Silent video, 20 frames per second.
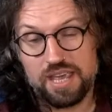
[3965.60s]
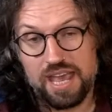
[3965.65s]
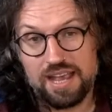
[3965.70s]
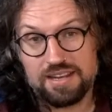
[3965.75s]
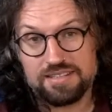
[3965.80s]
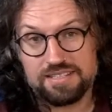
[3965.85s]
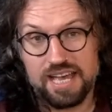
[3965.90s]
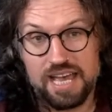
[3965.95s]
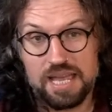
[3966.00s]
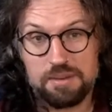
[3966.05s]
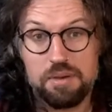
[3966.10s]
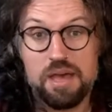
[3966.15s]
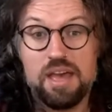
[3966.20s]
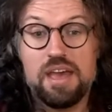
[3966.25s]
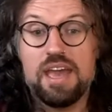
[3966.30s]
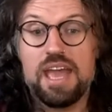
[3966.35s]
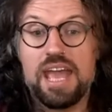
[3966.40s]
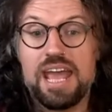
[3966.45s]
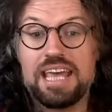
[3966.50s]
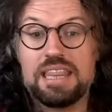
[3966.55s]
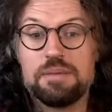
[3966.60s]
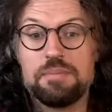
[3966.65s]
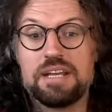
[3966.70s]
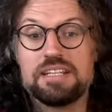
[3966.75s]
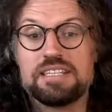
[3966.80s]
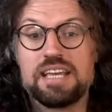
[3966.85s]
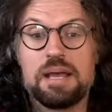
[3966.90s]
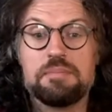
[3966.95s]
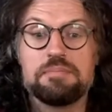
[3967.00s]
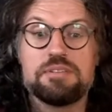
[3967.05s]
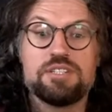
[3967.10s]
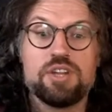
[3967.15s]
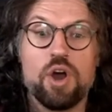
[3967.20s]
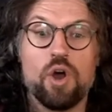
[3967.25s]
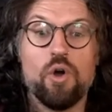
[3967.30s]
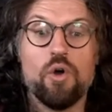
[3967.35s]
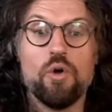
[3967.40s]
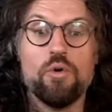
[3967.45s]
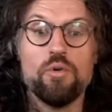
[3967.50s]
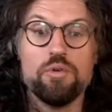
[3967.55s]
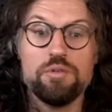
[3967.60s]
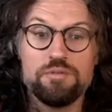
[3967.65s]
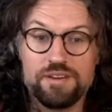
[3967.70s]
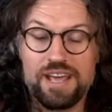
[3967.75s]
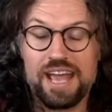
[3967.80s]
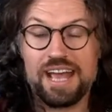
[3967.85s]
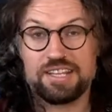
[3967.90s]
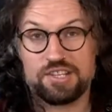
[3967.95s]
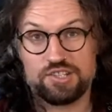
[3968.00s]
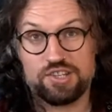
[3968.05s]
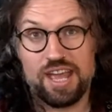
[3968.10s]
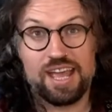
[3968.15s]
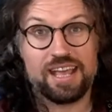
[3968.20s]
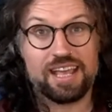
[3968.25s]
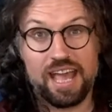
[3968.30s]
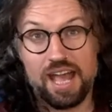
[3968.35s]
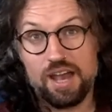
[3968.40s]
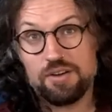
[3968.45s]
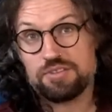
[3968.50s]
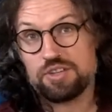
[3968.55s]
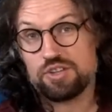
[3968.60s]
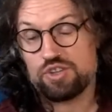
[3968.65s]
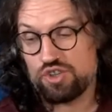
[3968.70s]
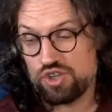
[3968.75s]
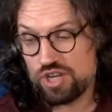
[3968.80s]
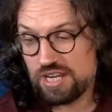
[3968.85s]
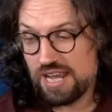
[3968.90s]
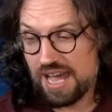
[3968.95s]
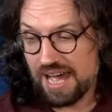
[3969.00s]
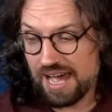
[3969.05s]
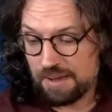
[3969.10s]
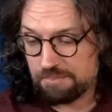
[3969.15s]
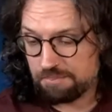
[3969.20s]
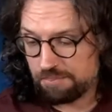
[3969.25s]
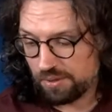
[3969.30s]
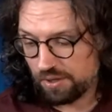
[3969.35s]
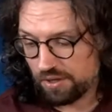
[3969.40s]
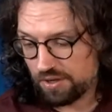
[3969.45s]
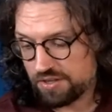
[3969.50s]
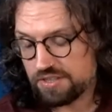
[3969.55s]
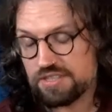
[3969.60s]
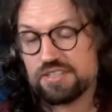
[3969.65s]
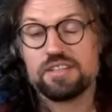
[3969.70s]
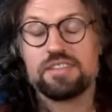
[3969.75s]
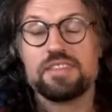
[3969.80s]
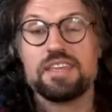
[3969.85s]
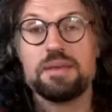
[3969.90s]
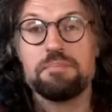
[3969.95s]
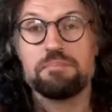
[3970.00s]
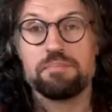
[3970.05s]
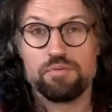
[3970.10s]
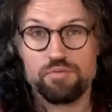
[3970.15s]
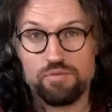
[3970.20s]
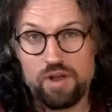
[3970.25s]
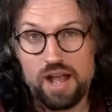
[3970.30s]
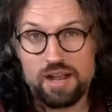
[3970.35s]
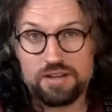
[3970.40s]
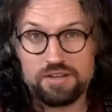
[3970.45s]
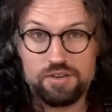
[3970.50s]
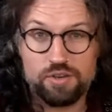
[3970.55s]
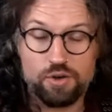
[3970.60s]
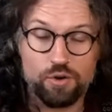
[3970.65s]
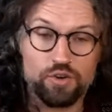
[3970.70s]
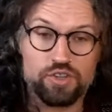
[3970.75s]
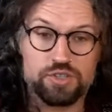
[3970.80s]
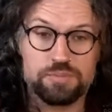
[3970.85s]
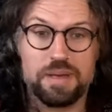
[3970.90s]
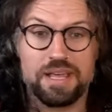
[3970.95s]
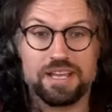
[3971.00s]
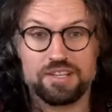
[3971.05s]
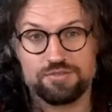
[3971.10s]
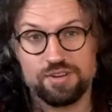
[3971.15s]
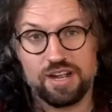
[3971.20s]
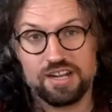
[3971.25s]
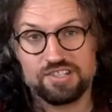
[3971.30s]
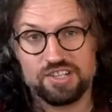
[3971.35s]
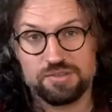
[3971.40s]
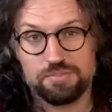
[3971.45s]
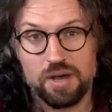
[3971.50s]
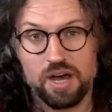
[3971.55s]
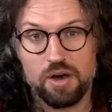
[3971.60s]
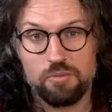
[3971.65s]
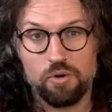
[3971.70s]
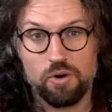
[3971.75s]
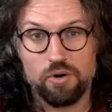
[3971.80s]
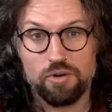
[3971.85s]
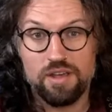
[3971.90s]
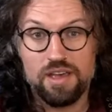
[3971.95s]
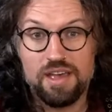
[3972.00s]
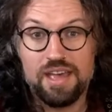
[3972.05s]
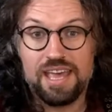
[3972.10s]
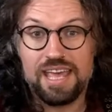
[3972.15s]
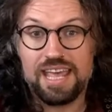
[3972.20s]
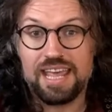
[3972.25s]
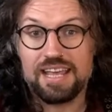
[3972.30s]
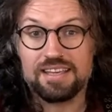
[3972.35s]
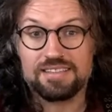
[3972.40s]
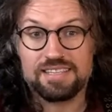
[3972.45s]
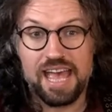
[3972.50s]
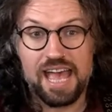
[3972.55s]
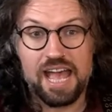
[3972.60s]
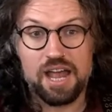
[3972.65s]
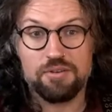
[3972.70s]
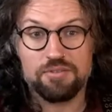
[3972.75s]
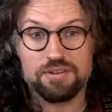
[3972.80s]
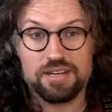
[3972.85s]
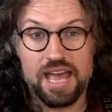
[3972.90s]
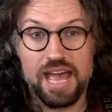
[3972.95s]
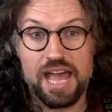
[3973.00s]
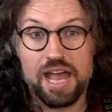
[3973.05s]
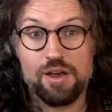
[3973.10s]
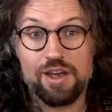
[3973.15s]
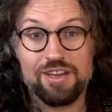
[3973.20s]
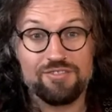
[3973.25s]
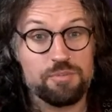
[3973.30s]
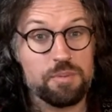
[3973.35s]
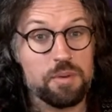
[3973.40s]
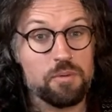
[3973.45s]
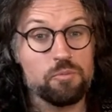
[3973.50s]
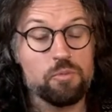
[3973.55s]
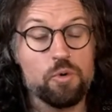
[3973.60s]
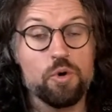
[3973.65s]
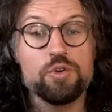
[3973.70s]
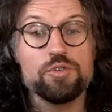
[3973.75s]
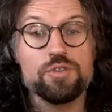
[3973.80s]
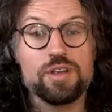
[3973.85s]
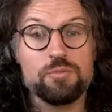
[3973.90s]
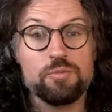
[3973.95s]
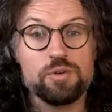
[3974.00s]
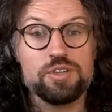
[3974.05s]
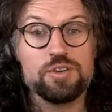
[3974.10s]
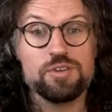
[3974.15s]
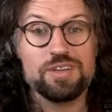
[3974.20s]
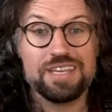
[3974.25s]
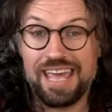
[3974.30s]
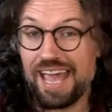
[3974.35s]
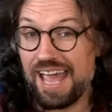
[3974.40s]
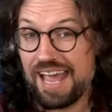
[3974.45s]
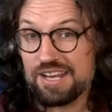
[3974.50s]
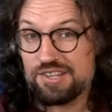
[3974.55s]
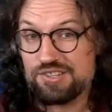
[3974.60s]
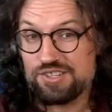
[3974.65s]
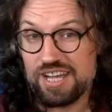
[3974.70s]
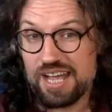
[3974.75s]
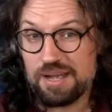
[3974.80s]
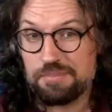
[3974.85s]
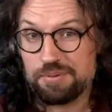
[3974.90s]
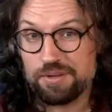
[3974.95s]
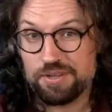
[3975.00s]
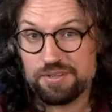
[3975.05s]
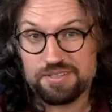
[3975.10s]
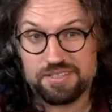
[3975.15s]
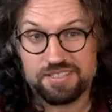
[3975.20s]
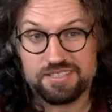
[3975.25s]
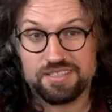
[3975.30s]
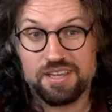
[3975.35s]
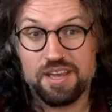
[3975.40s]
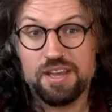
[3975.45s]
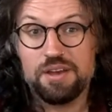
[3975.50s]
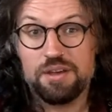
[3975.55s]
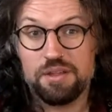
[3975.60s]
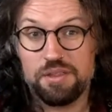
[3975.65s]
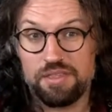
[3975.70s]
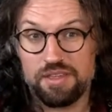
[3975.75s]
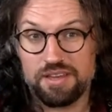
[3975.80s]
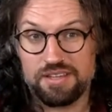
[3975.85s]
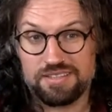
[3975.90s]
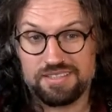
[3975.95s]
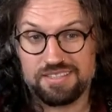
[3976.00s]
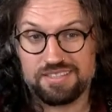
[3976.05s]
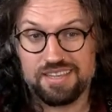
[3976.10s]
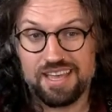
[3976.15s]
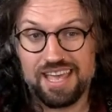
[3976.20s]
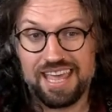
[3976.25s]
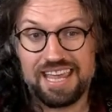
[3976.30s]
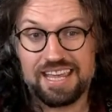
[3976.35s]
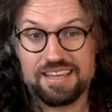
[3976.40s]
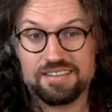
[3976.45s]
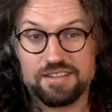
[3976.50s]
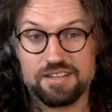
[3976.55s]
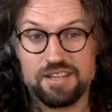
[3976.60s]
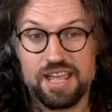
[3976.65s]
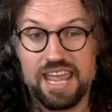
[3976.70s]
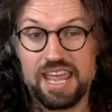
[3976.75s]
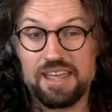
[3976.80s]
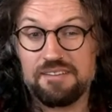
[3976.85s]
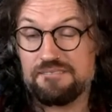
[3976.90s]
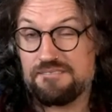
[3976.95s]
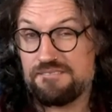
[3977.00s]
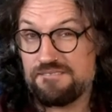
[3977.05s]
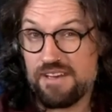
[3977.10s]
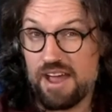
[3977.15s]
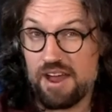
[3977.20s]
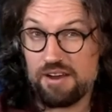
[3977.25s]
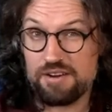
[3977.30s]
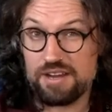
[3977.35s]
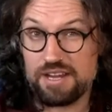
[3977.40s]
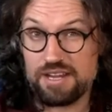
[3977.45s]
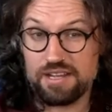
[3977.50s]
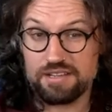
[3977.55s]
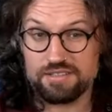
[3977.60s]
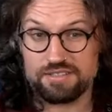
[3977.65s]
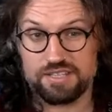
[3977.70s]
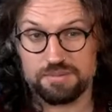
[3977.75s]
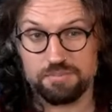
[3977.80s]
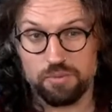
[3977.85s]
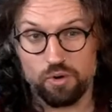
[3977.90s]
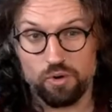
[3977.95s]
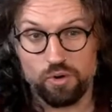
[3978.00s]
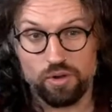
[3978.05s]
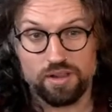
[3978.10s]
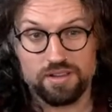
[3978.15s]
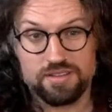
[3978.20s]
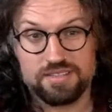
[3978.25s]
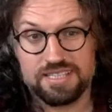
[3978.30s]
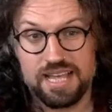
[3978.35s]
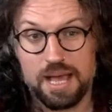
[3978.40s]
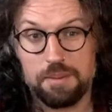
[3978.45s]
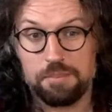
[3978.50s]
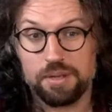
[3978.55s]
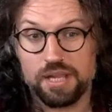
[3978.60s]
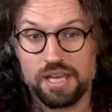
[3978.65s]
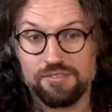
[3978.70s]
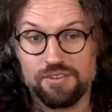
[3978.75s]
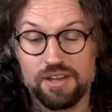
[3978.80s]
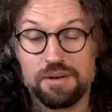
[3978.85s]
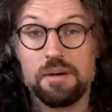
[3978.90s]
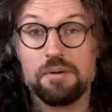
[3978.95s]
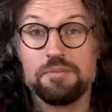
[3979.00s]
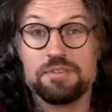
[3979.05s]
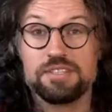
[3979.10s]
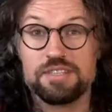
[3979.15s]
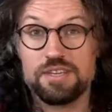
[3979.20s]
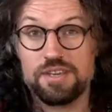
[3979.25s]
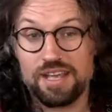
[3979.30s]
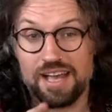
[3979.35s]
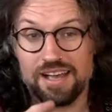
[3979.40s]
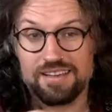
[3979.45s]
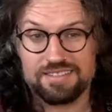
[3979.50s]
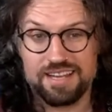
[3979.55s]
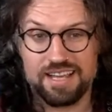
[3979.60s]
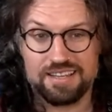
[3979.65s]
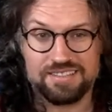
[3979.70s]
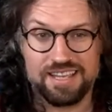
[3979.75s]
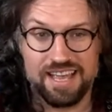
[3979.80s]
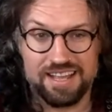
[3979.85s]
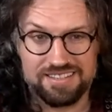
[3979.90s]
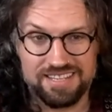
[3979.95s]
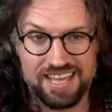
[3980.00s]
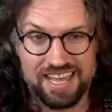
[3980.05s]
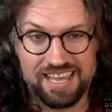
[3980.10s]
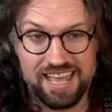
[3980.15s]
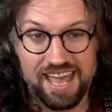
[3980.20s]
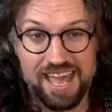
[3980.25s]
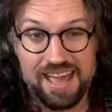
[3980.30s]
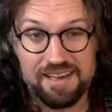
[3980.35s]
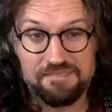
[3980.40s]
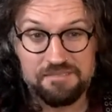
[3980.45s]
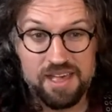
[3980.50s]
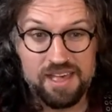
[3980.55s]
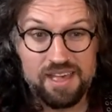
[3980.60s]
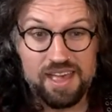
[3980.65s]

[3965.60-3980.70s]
K time. In the meantime, don't forget to check out G I Plus. The brand new course, Picking Strategies Part one, is out now. If you've been wondering what you get in G I Plus, this is a very small sampling of it. I'll see you guys next year. Take care.